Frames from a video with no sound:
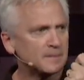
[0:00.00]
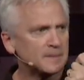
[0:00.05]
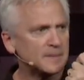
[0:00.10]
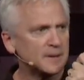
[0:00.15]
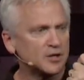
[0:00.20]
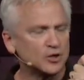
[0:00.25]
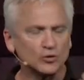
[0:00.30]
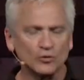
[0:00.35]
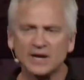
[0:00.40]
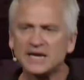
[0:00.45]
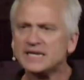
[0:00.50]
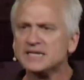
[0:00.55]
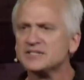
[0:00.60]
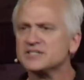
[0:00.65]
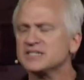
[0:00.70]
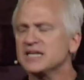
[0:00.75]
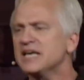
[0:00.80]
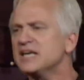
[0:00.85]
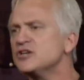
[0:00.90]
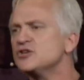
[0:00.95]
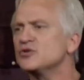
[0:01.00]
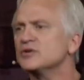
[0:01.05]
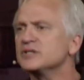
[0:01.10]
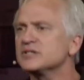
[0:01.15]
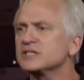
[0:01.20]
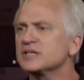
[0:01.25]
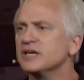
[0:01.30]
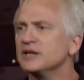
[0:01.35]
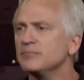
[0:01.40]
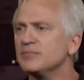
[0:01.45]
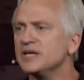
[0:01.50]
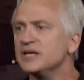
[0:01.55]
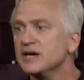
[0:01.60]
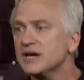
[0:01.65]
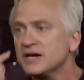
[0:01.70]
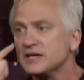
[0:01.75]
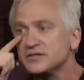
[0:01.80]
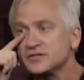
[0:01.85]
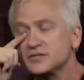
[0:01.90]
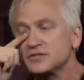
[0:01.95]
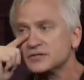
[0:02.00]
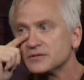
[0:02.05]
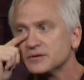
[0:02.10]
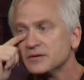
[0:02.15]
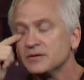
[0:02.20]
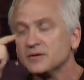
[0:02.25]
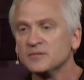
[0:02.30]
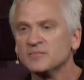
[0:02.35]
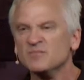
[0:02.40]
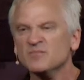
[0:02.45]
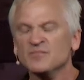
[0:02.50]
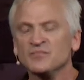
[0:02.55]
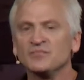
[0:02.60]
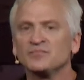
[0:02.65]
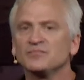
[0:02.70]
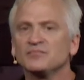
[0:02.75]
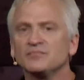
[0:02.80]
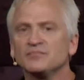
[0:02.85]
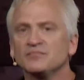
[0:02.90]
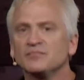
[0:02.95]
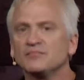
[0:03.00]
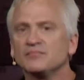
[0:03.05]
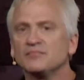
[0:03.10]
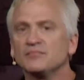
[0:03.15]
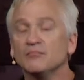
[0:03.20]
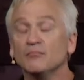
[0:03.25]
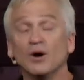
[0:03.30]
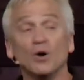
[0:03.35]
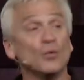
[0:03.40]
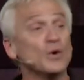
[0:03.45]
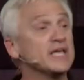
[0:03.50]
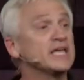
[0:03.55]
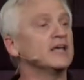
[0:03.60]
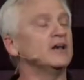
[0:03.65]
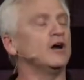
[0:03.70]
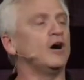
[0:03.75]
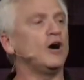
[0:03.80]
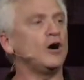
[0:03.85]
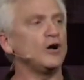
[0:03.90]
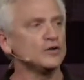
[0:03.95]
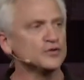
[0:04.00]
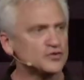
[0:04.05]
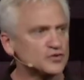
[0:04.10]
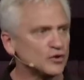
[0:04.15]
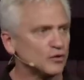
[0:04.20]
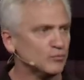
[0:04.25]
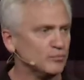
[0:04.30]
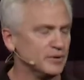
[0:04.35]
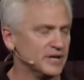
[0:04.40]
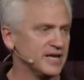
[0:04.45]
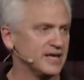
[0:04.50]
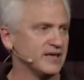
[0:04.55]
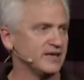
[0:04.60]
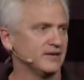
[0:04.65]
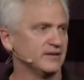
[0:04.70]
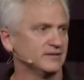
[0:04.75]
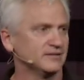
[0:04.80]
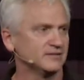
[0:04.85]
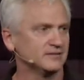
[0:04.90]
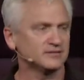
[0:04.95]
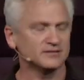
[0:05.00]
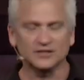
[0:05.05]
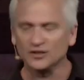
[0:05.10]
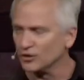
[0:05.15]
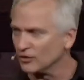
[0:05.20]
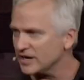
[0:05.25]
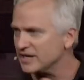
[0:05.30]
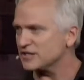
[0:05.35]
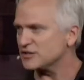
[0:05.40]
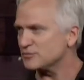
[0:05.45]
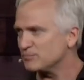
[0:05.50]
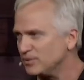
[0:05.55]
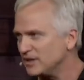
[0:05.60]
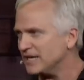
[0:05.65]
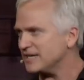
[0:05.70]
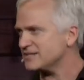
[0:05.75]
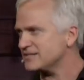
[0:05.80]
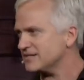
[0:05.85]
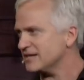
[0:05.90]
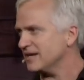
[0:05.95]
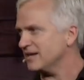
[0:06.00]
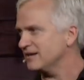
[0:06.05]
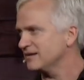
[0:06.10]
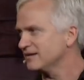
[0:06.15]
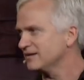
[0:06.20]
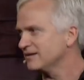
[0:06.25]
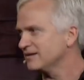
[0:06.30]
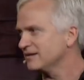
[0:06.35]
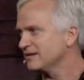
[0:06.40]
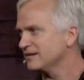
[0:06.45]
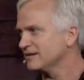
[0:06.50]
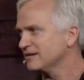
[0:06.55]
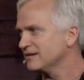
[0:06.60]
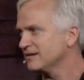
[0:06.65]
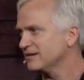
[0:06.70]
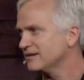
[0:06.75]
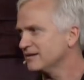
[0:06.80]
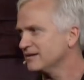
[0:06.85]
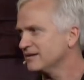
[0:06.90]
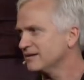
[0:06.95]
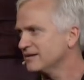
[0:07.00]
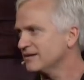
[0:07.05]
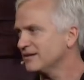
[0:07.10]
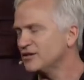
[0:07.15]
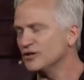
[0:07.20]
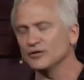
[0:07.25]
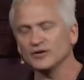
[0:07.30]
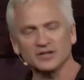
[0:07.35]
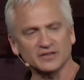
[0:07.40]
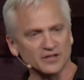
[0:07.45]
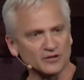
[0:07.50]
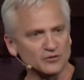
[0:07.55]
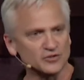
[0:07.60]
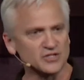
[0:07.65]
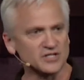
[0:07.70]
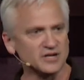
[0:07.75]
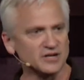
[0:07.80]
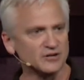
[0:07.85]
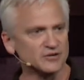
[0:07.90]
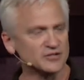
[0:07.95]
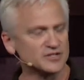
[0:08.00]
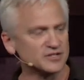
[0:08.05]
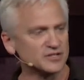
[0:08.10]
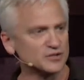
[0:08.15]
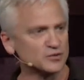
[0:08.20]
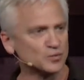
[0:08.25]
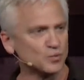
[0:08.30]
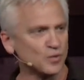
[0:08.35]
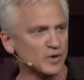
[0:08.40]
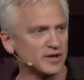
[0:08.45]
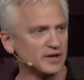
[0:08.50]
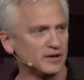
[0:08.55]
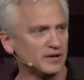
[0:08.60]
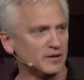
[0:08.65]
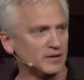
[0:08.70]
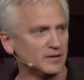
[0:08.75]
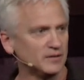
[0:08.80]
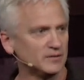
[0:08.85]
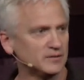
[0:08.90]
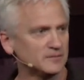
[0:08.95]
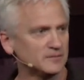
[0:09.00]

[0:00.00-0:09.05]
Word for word: The greatest hindrance can be us, but we can also be the greatest blessing during those years as well.